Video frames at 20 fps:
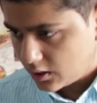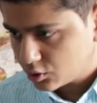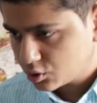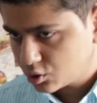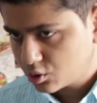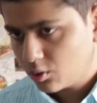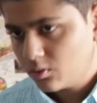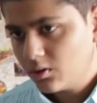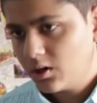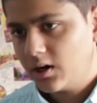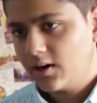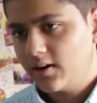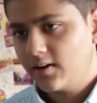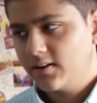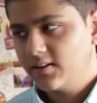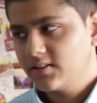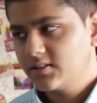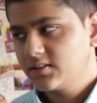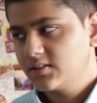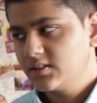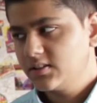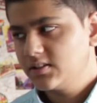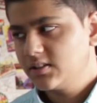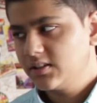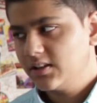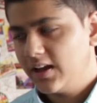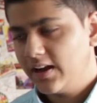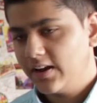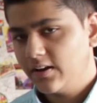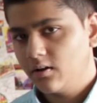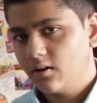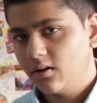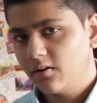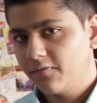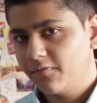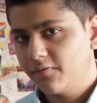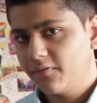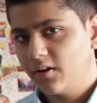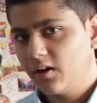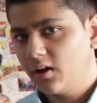Now Xonar is, is a line
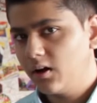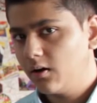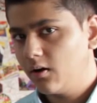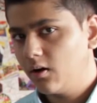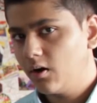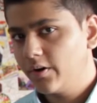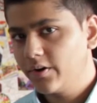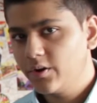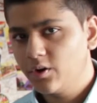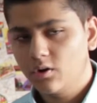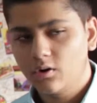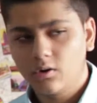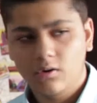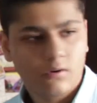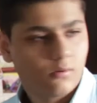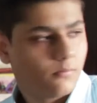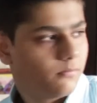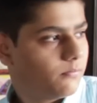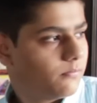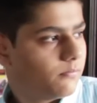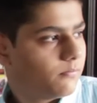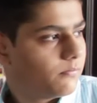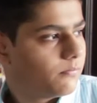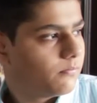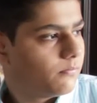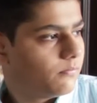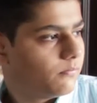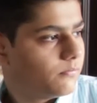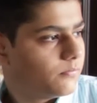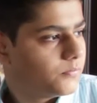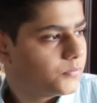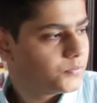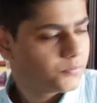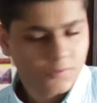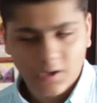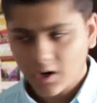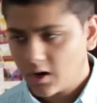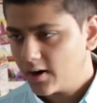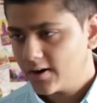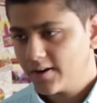of uh, audio
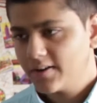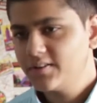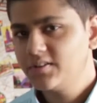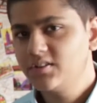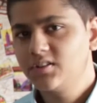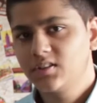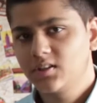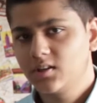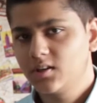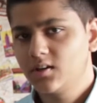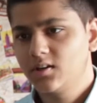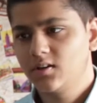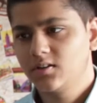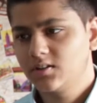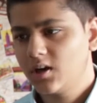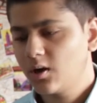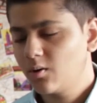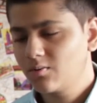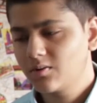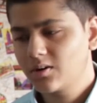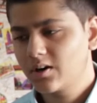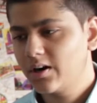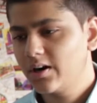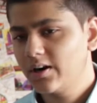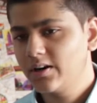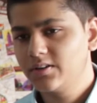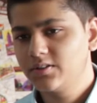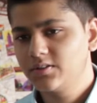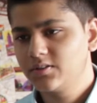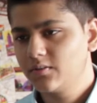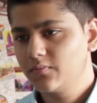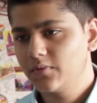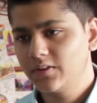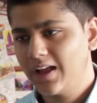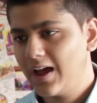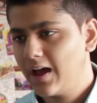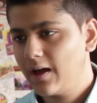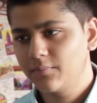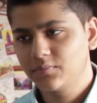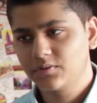cards, sound cards
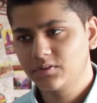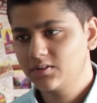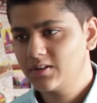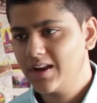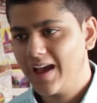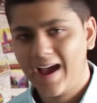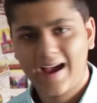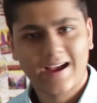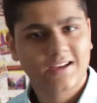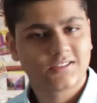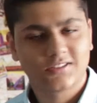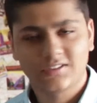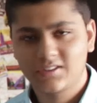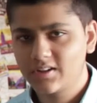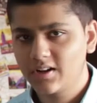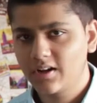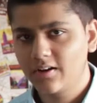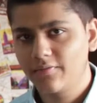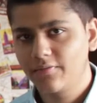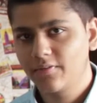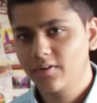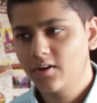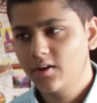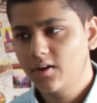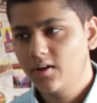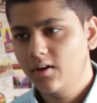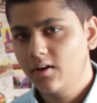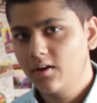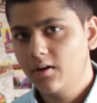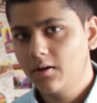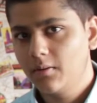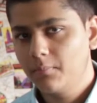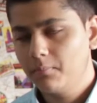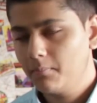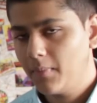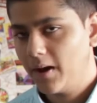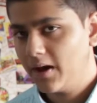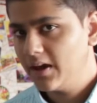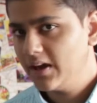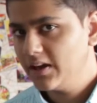with amps, DACs and stuff
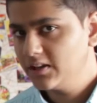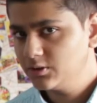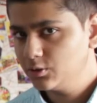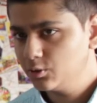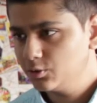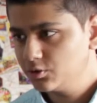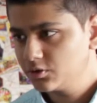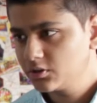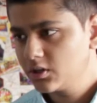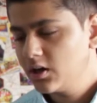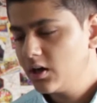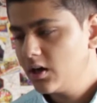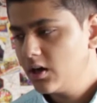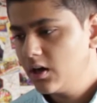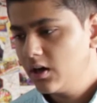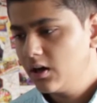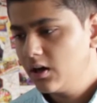by ASUS.